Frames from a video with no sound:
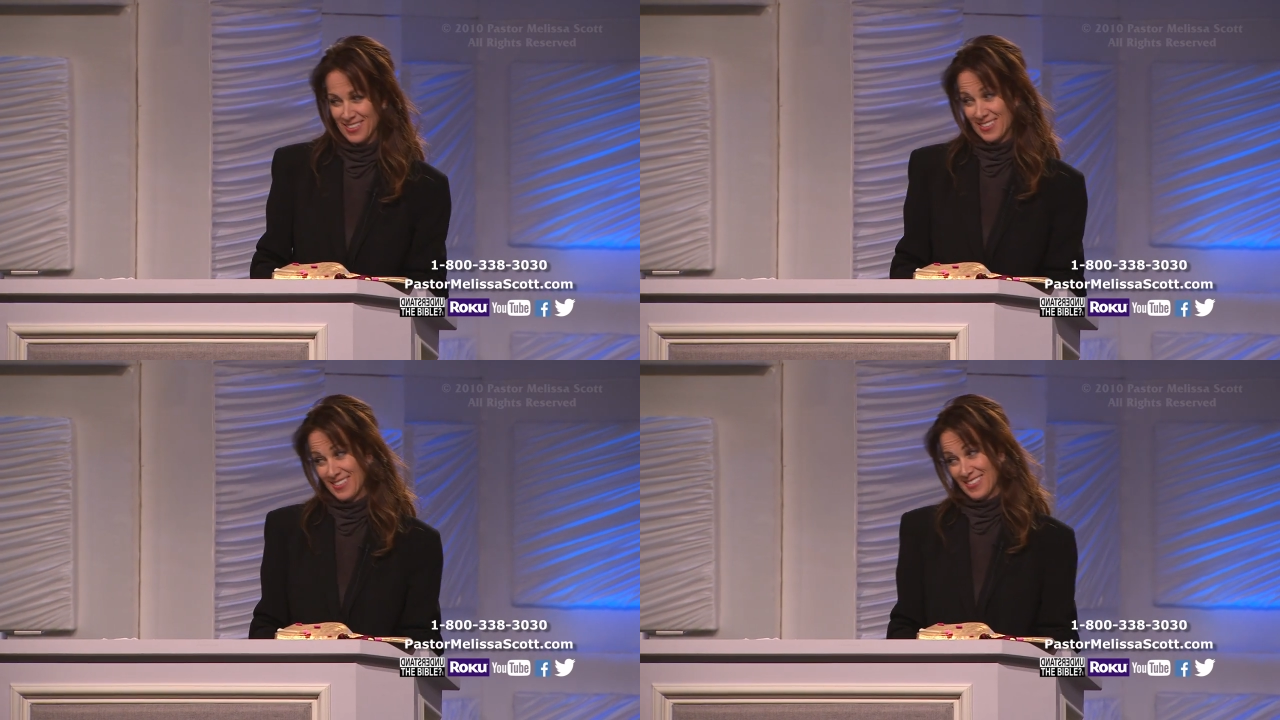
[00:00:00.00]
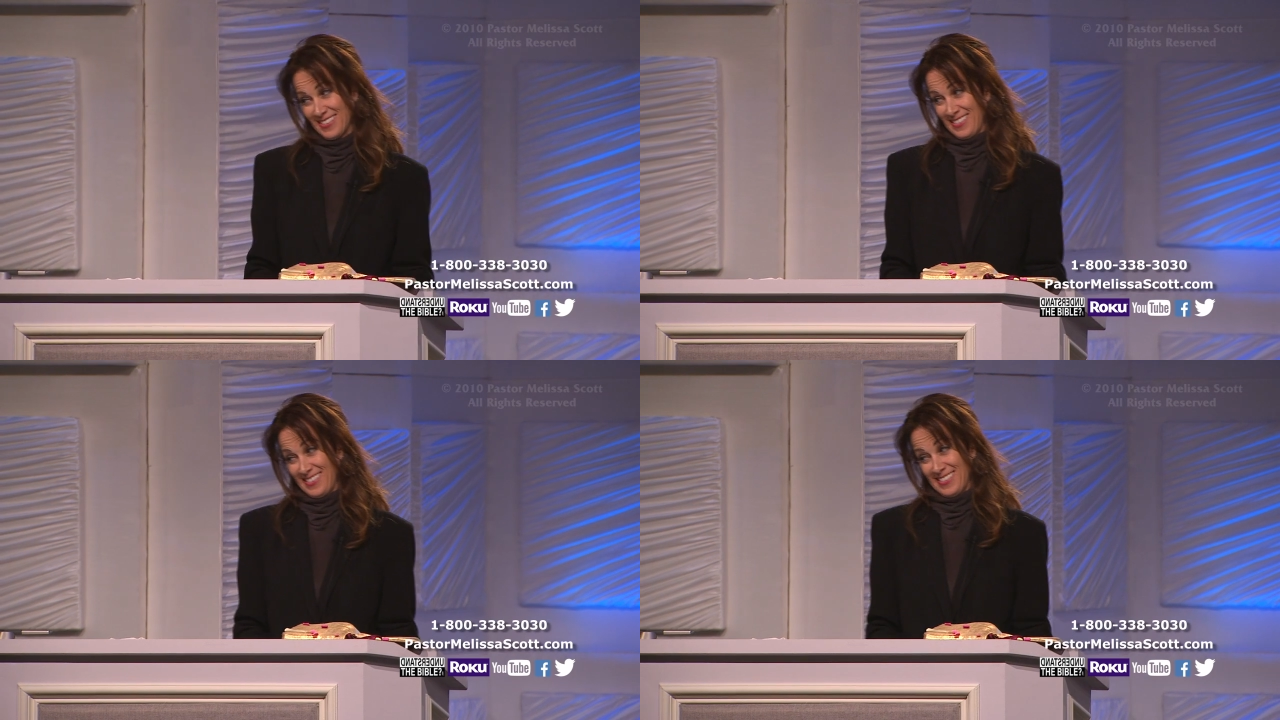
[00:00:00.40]

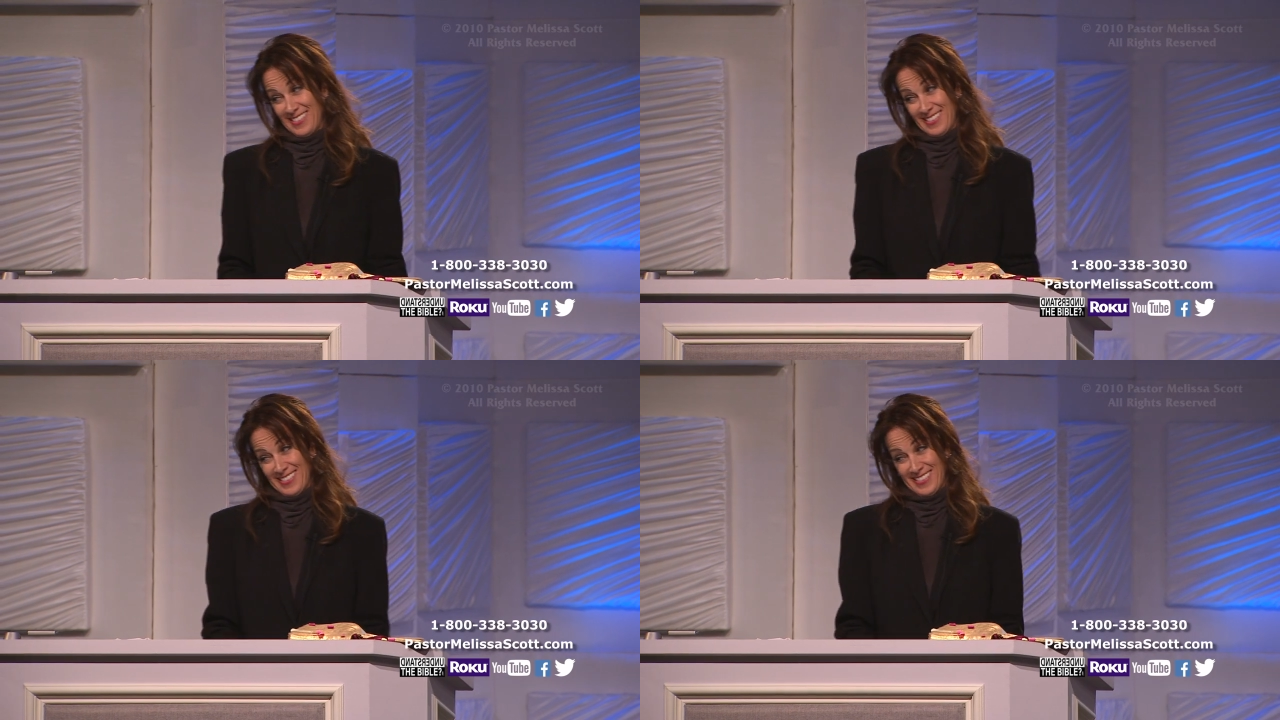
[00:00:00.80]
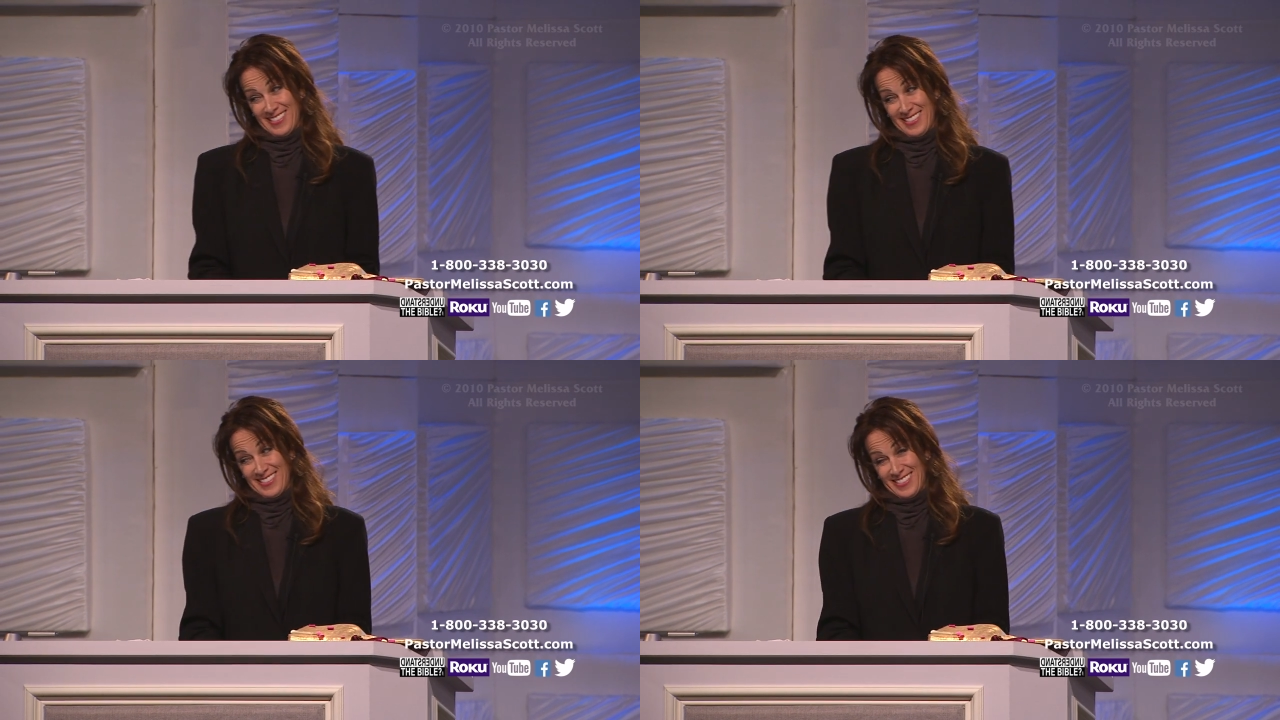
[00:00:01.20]

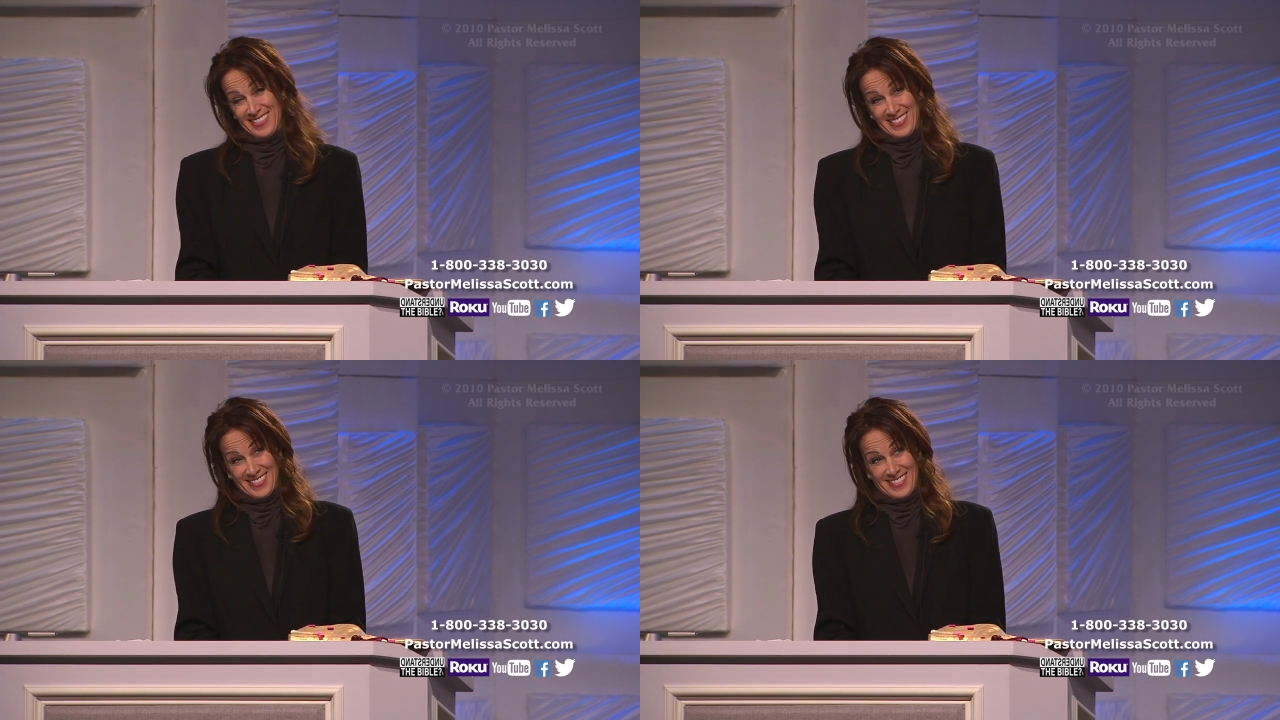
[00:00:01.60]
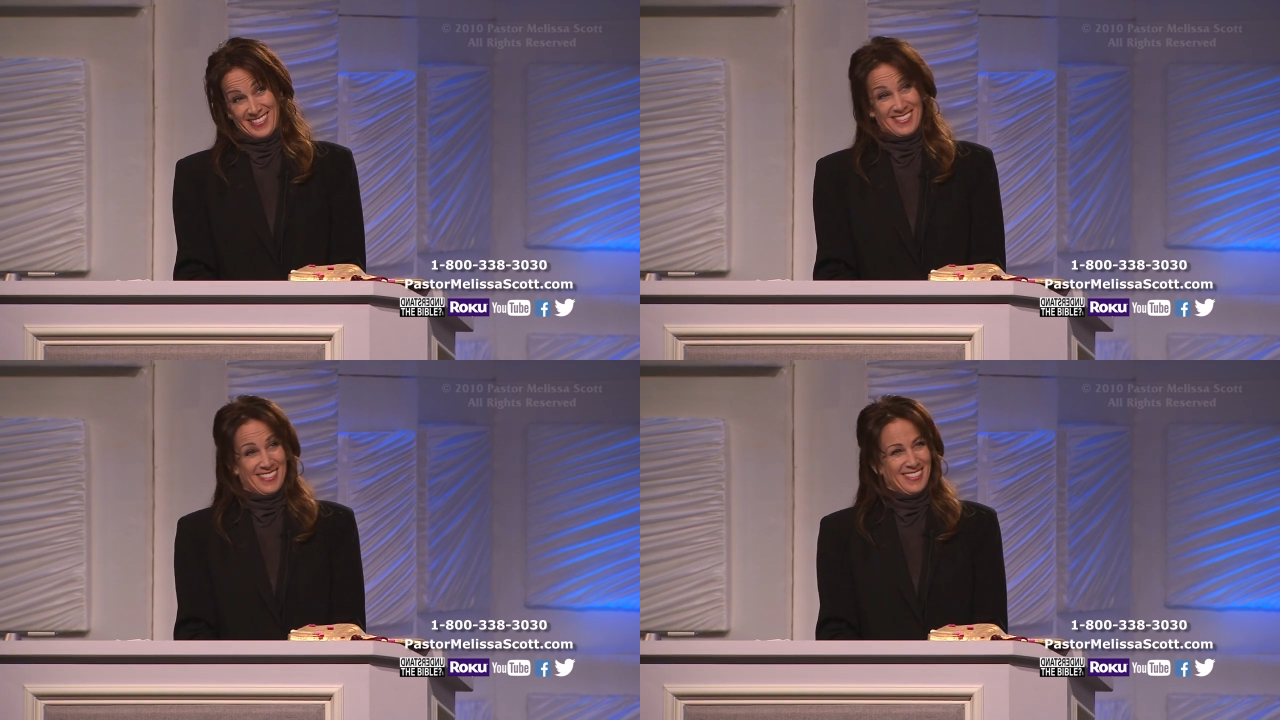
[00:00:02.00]

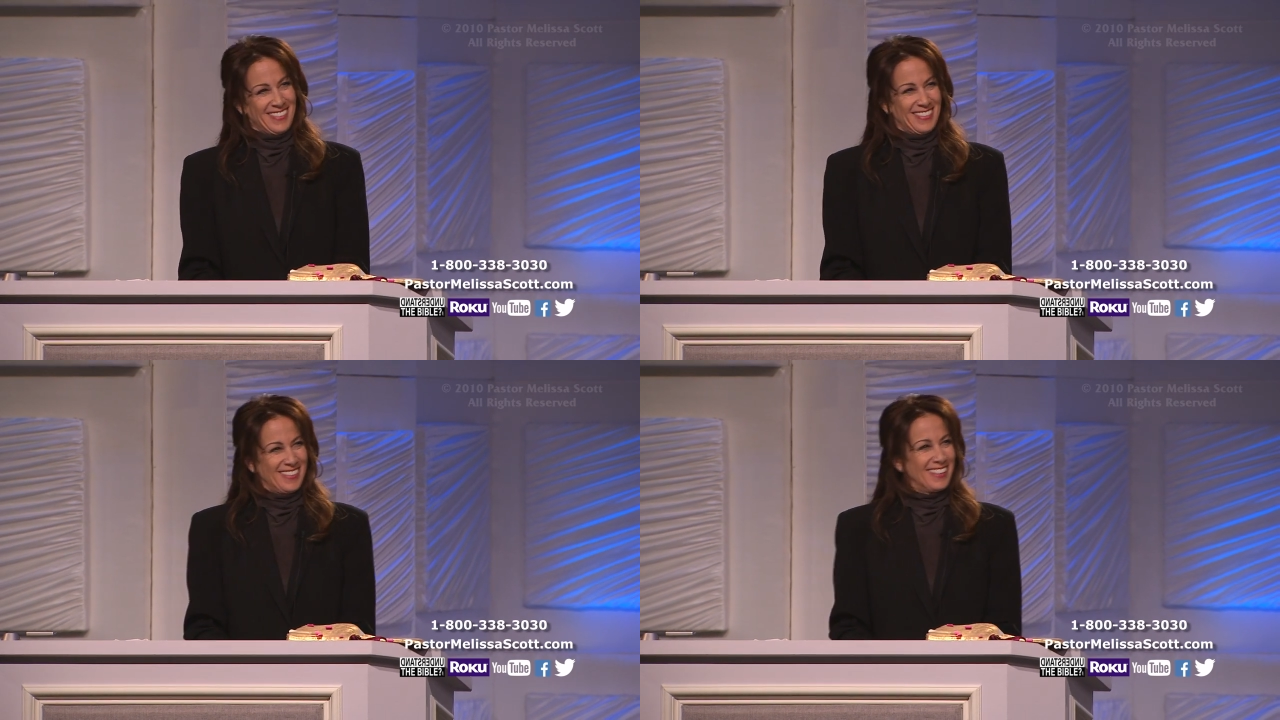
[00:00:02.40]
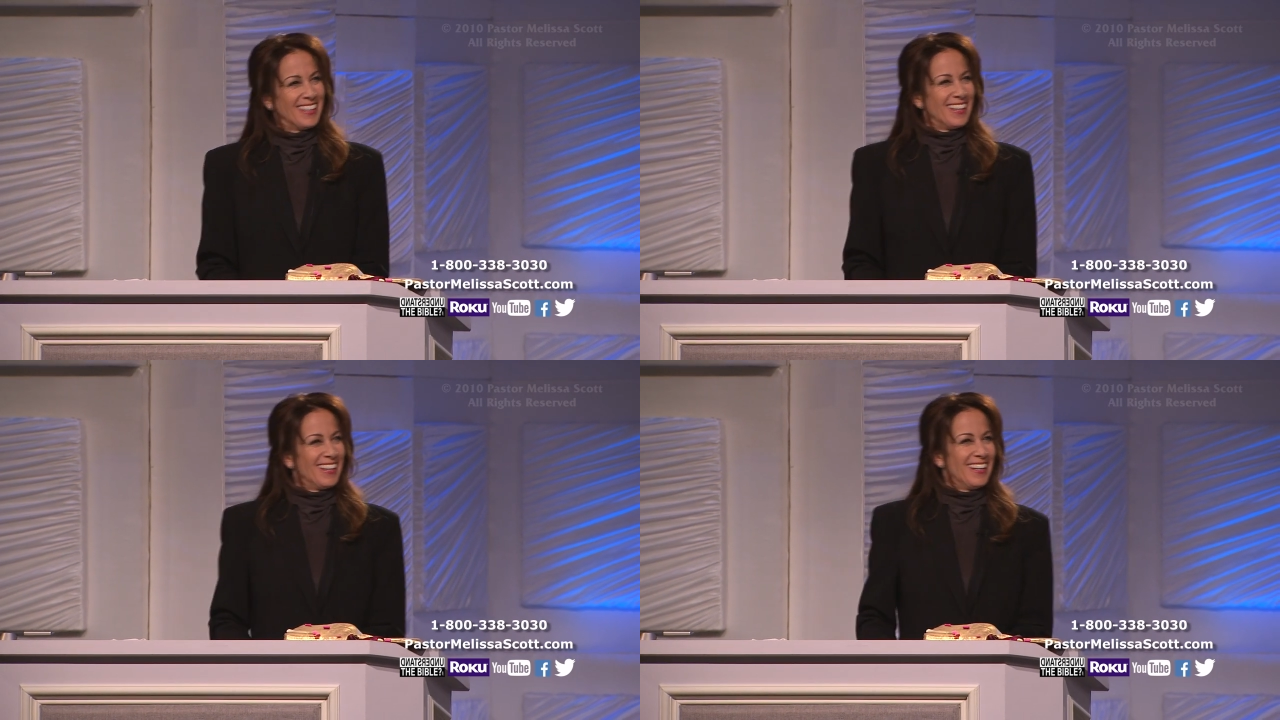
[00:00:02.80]

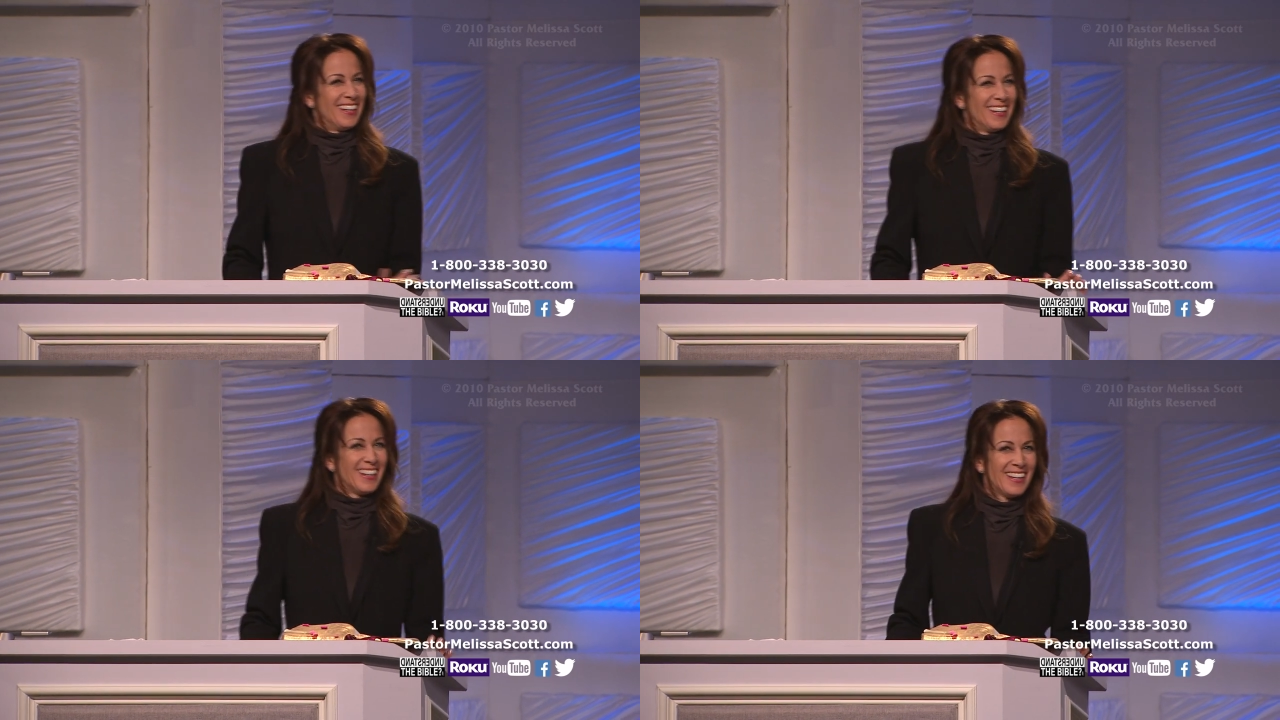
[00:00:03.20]
Nobody speaks.